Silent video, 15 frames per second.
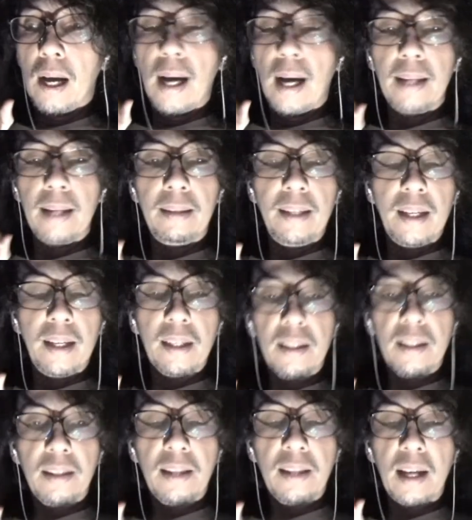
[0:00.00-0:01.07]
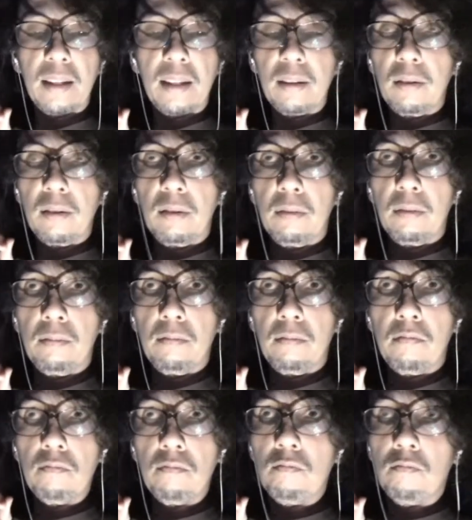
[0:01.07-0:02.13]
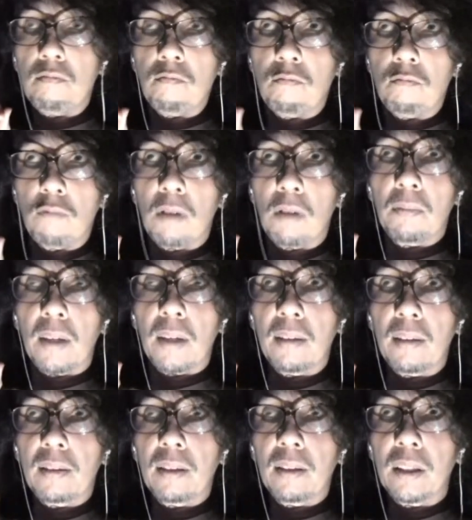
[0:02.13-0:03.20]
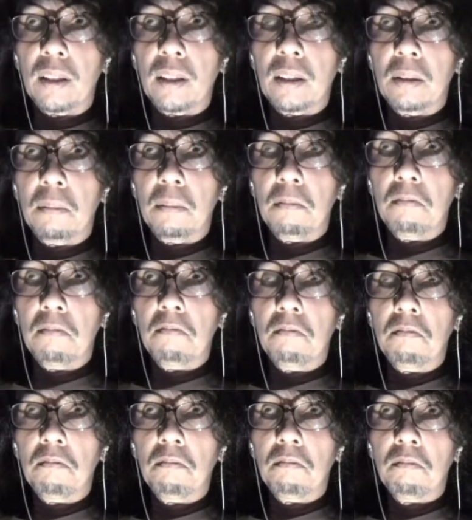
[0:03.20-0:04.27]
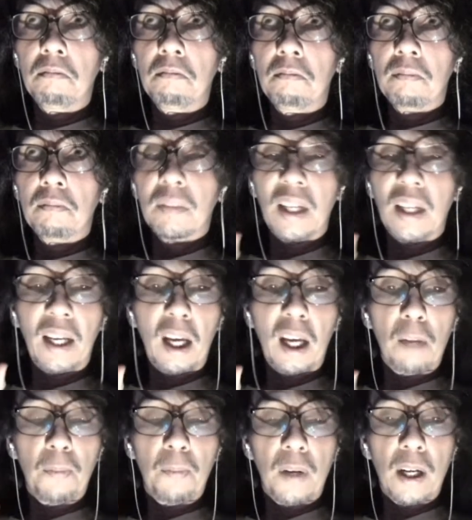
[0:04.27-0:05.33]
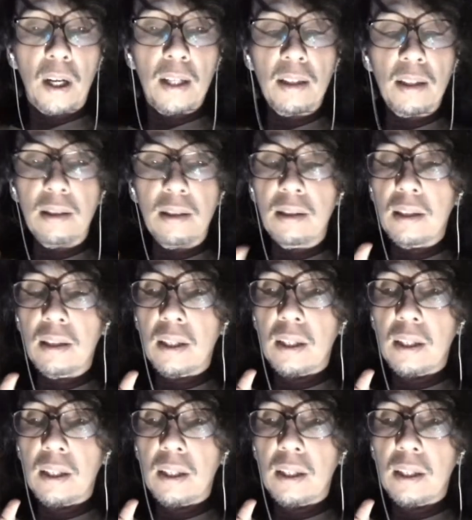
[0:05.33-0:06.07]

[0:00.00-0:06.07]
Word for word: Ideas that, well, that um, that help us